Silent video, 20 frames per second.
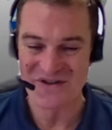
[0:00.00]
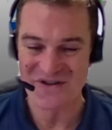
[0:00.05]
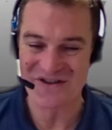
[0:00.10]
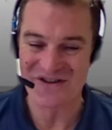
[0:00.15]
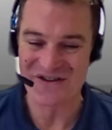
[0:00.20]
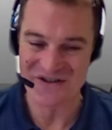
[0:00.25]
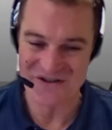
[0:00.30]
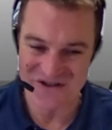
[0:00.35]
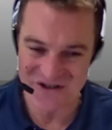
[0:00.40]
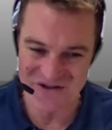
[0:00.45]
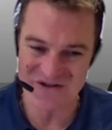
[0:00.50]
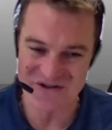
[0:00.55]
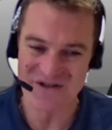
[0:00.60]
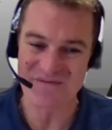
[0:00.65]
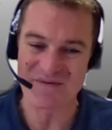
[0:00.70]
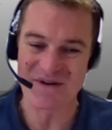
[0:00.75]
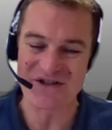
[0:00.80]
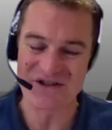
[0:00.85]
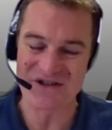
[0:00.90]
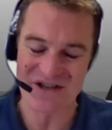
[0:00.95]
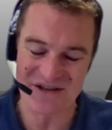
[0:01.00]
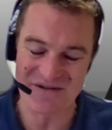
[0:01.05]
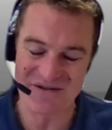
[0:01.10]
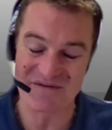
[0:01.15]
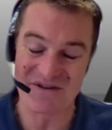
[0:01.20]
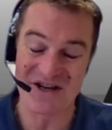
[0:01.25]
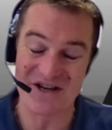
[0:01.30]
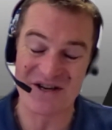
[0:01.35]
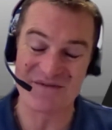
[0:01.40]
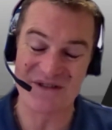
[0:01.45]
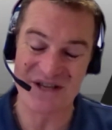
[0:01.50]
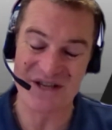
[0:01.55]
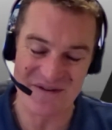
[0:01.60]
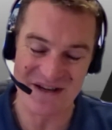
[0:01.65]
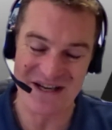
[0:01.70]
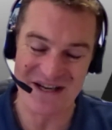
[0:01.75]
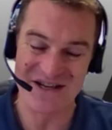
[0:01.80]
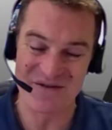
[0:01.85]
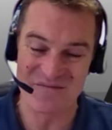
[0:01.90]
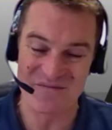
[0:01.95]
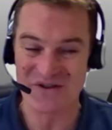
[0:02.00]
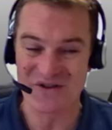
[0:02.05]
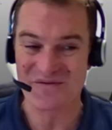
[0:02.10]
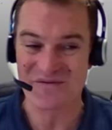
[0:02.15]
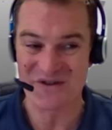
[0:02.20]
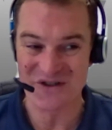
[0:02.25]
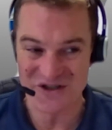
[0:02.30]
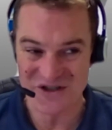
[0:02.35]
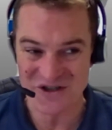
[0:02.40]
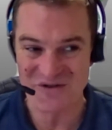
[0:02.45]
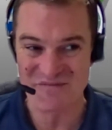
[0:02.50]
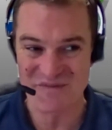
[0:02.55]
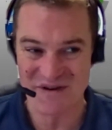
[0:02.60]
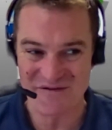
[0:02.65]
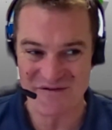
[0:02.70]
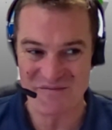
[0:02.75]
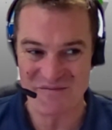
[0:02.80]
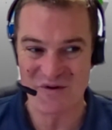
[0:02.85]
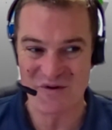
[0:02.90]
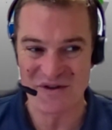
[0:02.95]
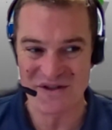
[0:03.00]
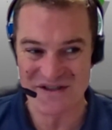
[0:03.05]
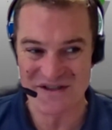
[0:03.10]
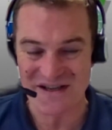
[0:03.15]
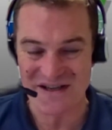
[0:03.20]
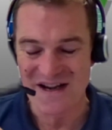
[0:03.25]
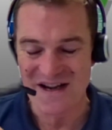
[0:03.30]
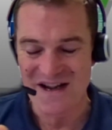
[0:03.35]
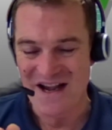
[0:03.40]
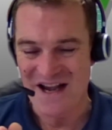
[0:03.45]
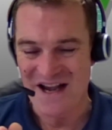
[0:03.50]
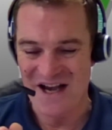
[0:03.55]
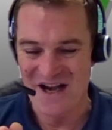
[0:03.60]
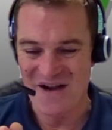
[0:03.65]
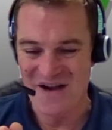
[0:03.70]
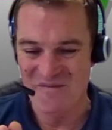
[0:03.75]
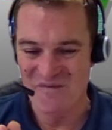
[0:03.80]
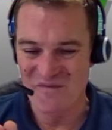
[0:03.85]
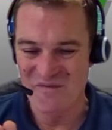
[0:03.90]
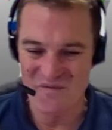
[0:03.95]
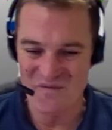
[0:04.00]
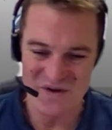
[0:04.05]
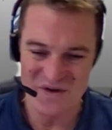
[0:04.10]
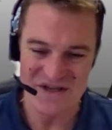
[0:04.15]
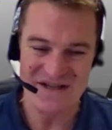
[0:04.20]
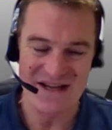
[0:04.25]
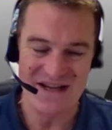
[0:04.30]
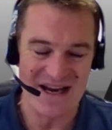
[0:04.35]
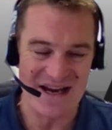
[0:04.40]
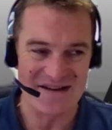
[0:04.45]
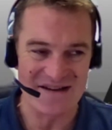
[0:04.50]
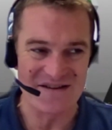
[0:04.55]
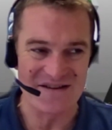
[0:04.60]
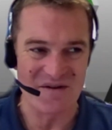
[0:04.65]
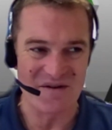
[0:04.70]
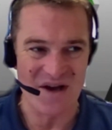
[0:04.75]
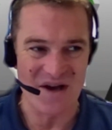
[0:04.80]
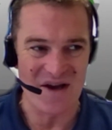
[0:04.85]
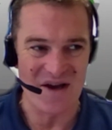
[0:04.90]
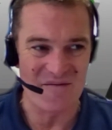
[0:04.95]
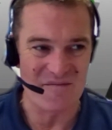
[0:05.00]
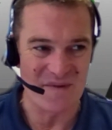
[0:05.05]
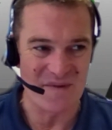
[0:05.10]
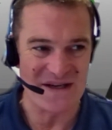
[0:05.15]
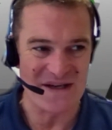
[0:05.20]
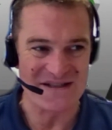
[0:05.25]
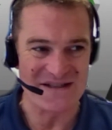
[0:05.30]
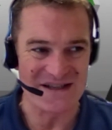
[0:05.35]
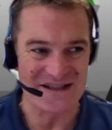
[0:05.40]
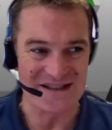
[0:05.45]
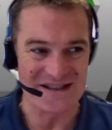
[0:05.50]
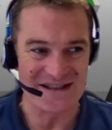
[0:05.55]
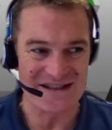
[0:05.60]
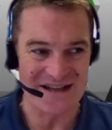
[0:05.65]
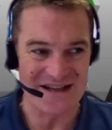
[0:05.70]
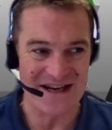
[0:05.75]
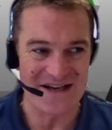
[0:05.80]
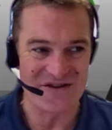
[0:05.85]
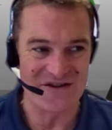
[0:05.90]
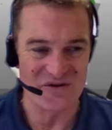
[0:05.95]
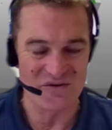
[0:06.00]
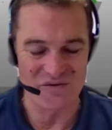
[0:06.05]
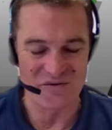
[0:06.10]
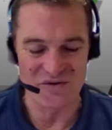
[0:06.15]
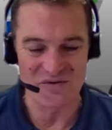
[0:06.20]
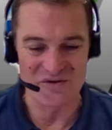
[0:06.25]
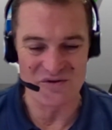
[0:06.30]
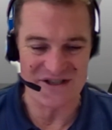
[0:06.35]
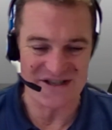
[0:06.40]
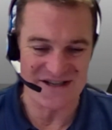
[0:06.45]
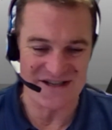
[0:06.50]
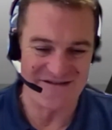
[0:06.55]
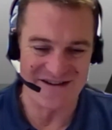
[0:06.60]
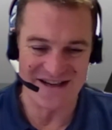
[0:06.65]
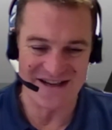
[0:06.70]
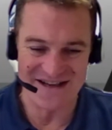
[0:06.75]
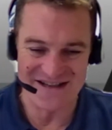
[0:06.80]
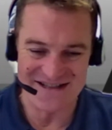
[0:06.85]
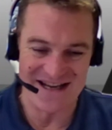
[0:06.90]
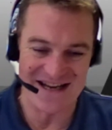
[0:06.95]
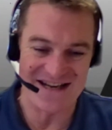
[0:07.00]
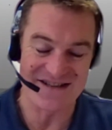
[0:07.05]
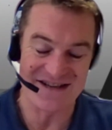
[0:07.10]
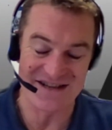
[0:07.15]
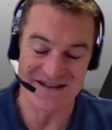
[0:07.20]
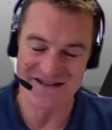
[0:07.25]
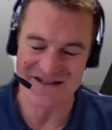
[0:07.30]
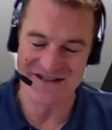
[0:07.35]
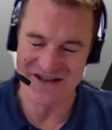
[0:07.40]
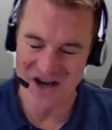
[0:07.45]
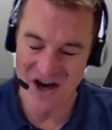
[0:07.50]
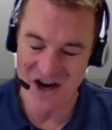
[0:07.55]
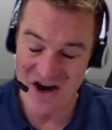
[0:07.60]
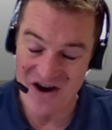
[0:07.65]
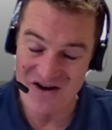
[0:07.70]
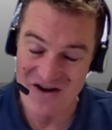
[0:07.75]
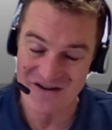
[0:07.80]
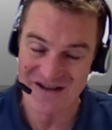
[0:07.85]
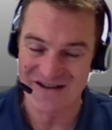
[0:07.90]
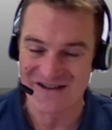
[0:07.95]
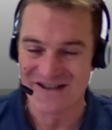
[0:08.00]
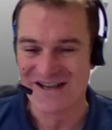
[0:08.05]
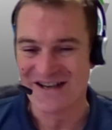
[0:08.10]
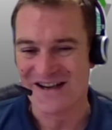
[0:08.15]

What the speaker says: on, two suspension arms coming in at the bottom with two pivot points, which then basically then your steering is then done as an arc.